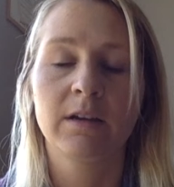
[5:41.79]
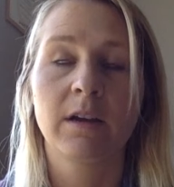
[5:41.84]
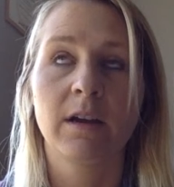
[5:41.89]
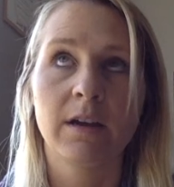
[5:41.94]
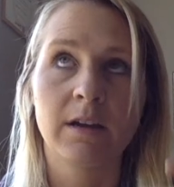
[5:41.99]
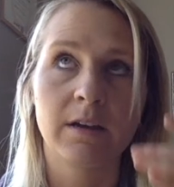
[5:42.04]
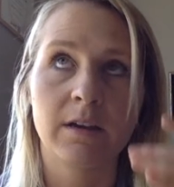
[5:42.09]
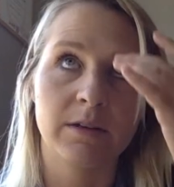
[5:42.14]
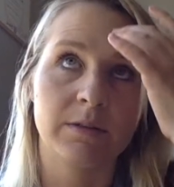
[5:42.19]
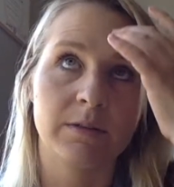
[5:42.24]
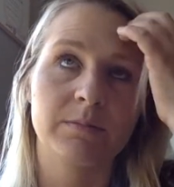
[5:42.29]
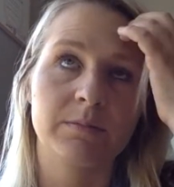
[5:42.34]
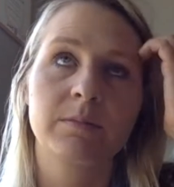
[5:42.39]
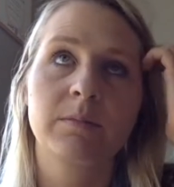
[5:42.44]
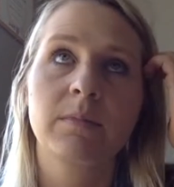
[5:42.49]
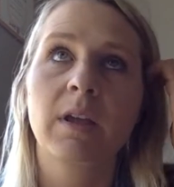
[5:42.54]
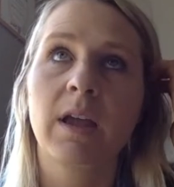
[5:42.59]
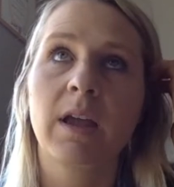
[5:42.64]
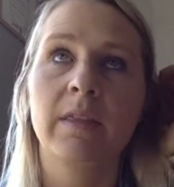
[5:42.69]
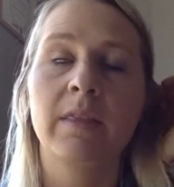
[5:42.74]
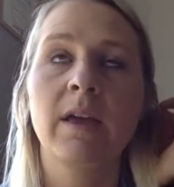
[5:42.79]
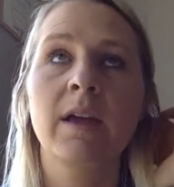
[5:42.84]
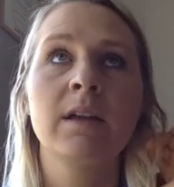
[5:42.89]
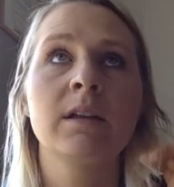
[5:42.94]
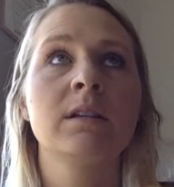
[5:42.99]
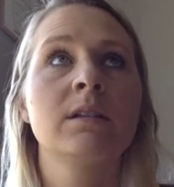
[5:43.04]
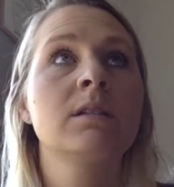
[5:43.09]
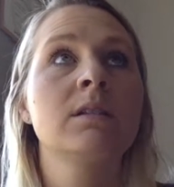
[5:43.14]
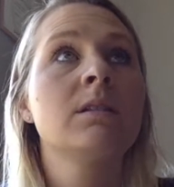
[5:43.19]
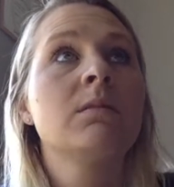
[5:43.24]
And
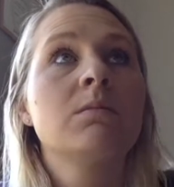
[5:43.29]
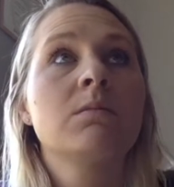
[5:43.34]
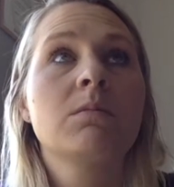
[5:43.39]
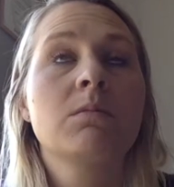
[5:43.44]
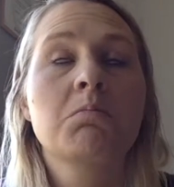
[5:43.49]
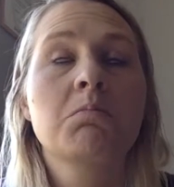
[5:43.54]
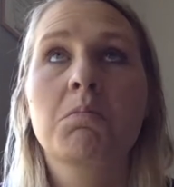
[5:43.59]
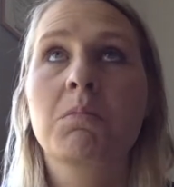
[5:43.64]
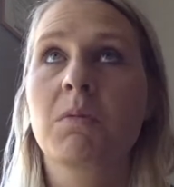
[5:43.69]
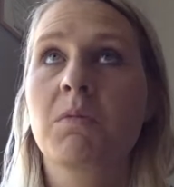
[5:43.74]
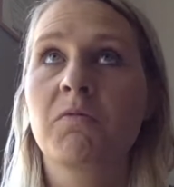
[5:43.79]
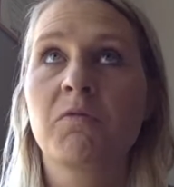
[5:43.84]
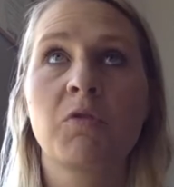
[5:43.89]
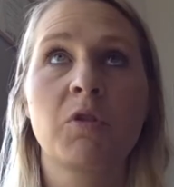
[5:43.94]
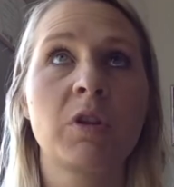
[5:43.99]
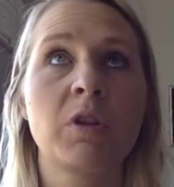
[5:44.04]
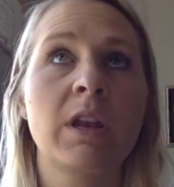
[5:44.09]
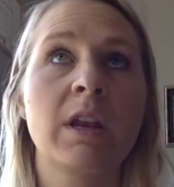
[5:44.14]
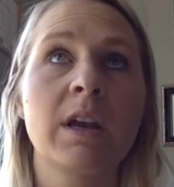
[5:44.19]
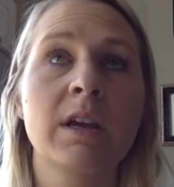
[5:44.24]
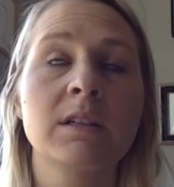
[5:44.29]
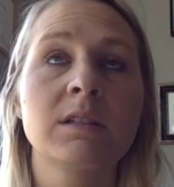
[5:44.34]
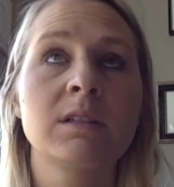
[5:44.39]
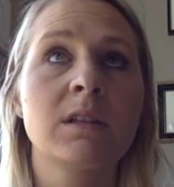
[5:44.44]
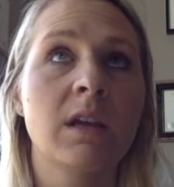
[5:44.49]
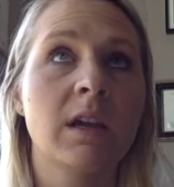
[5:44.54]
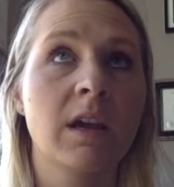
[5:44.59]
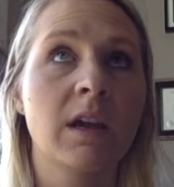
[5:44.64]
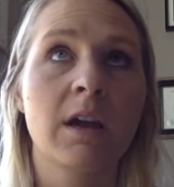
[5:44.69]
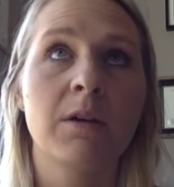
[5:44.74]
that's for the next
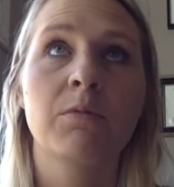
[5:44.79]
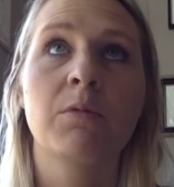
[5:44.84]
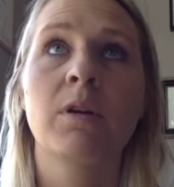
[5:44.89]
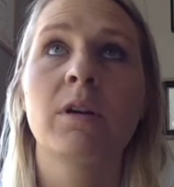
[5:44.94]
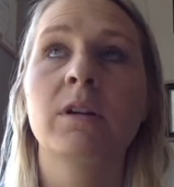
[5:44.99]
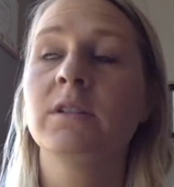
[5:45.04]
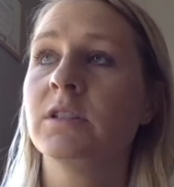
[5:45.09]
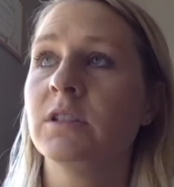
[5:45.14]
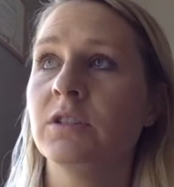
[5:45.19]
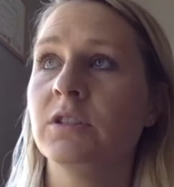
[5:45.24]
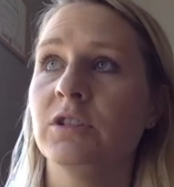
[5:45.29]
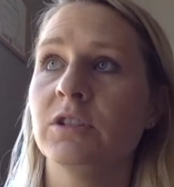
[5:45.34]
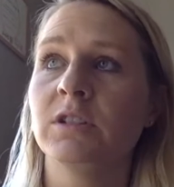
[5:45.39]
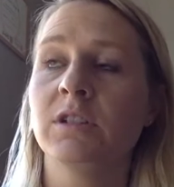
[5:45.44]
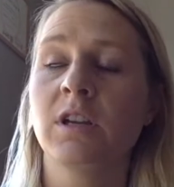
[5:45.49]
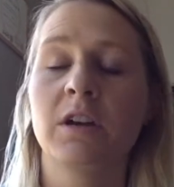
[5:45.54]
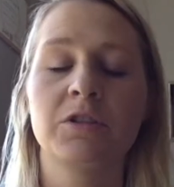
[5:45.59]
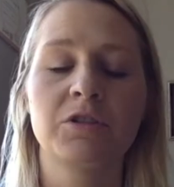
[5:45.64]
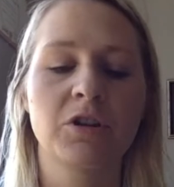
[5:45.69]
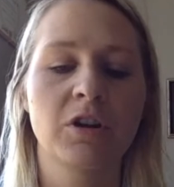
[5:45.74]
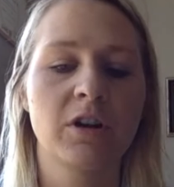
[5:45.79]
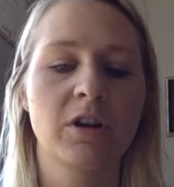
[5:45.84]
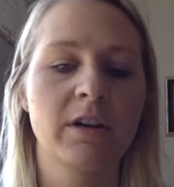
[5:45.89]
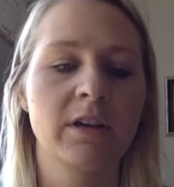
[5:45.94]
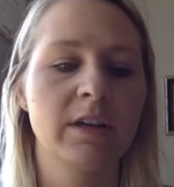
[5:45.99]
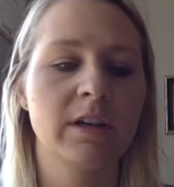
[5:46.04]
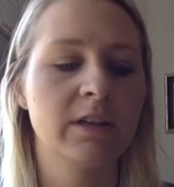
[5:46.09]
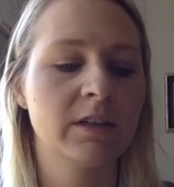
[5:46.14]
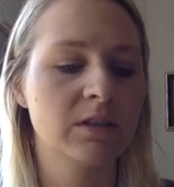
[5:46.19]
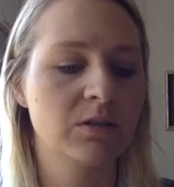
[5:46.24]
thing I want to just touch on
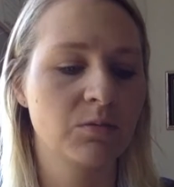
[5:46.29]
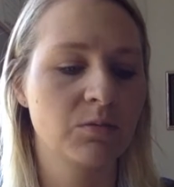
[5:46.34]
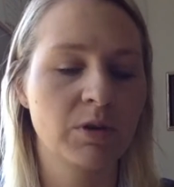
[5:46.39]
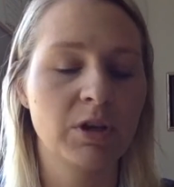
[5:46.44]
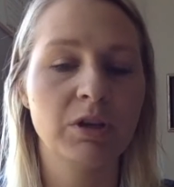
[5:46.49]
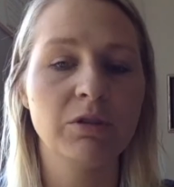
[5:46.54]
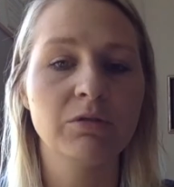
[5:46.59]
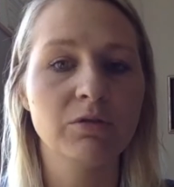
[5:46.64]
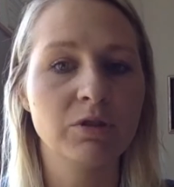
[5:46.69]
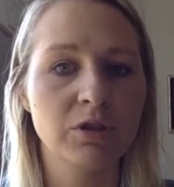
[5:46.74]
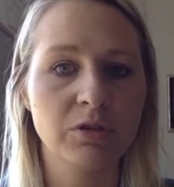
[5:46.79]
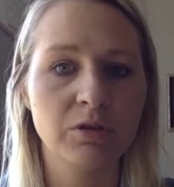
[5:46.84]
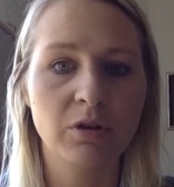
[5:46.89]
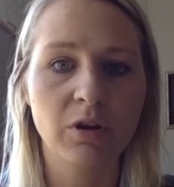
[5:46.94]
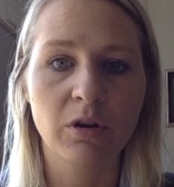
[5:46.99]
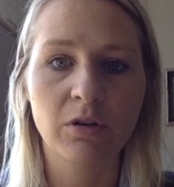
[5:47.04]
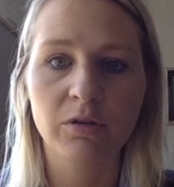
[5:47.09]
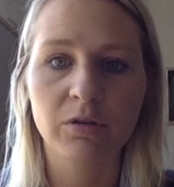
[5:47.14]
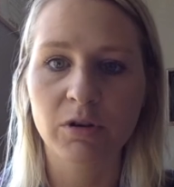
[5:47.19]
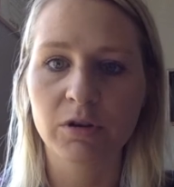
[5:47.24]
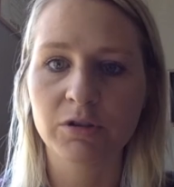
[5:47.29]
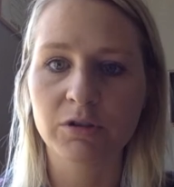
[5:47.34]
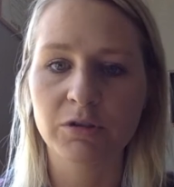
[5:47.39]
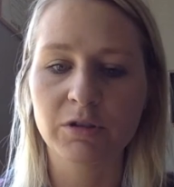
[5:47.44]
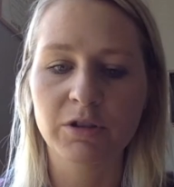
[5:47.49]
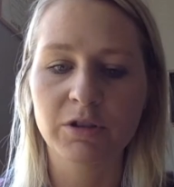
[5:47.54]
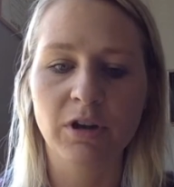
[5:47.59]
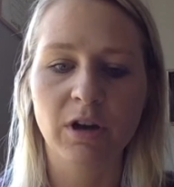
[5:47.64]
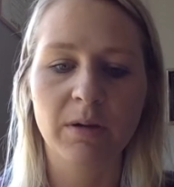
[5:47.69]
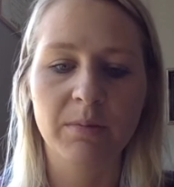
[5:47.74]
is when you do go grocery
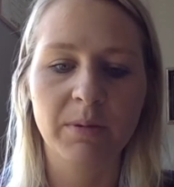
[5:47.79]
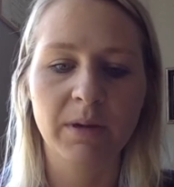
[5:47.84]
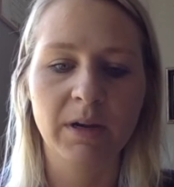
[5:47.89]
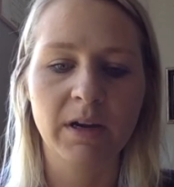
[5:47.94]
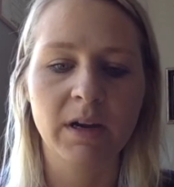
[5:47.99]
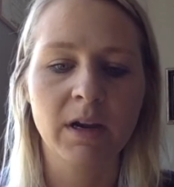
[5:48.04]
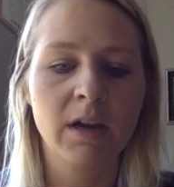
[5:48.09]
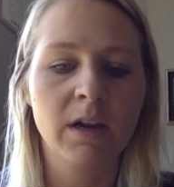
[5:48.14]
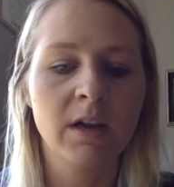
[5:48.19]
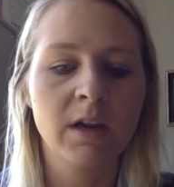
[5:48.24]
shopping,